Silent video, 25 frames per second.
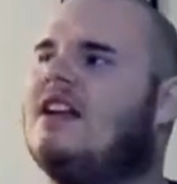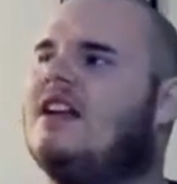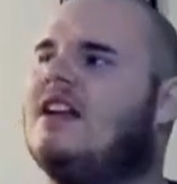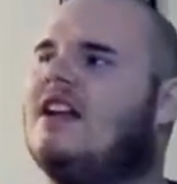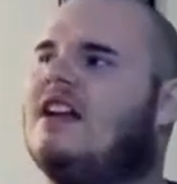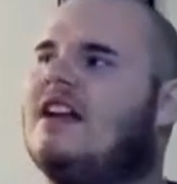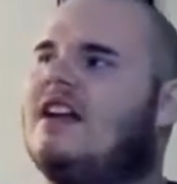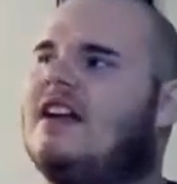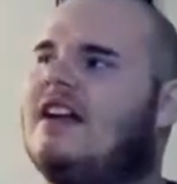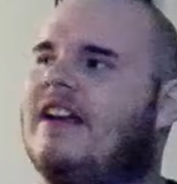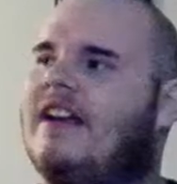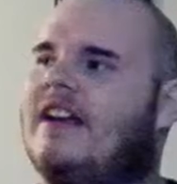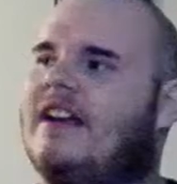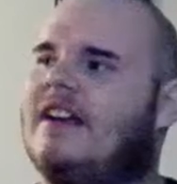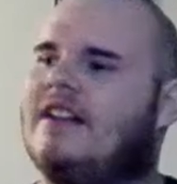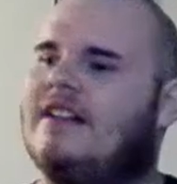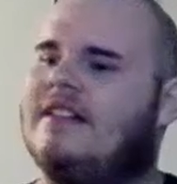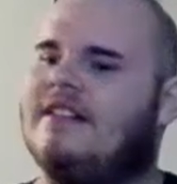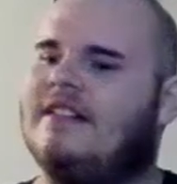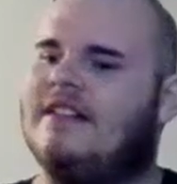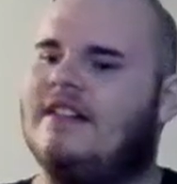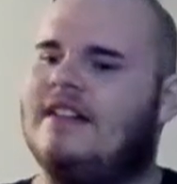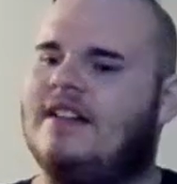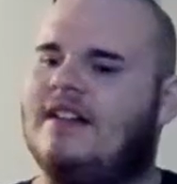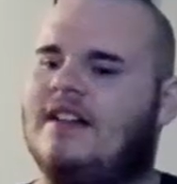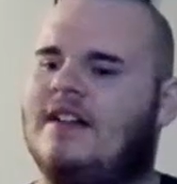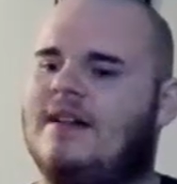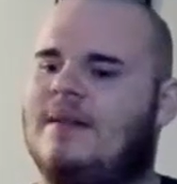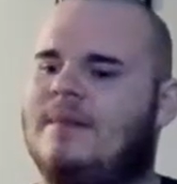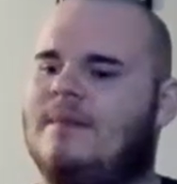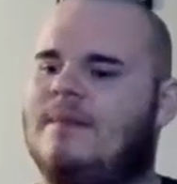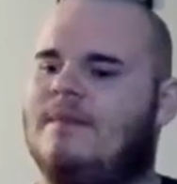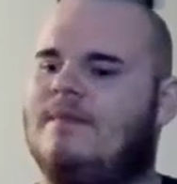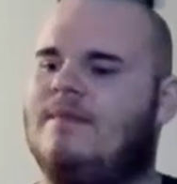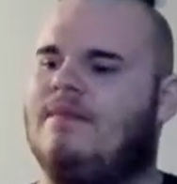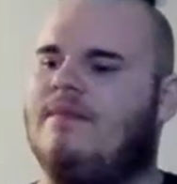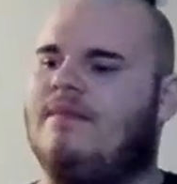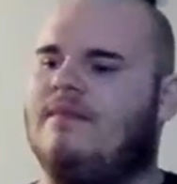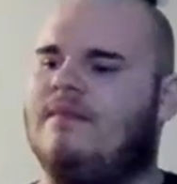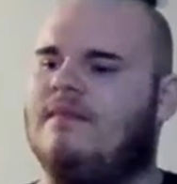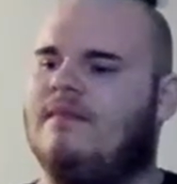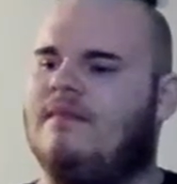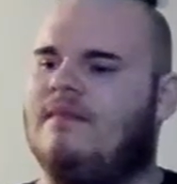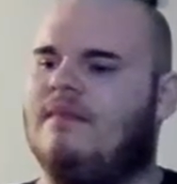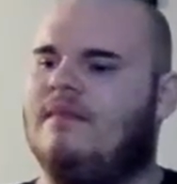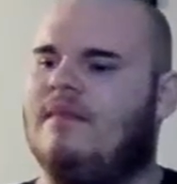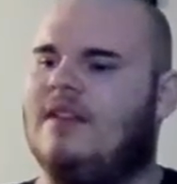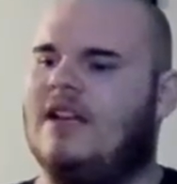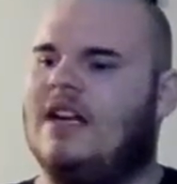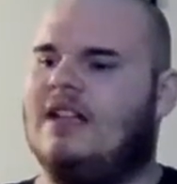And
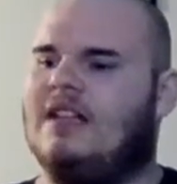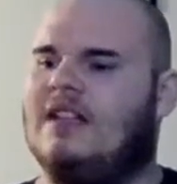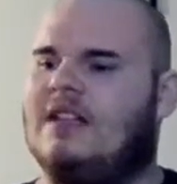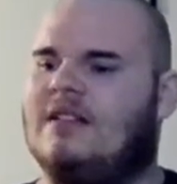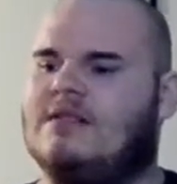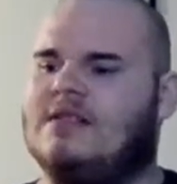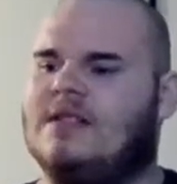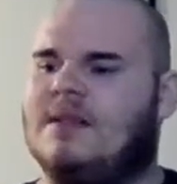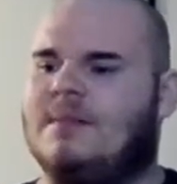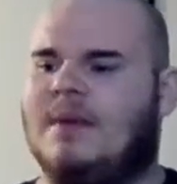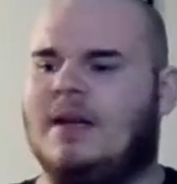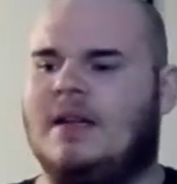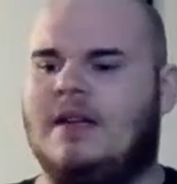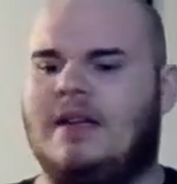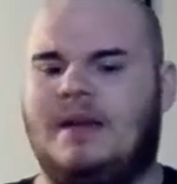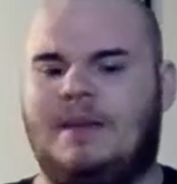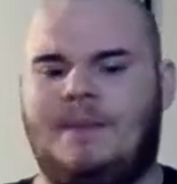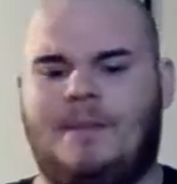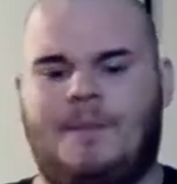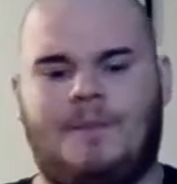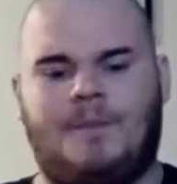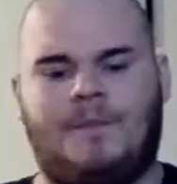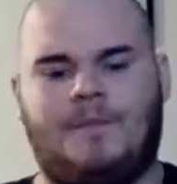yeah, that was about it.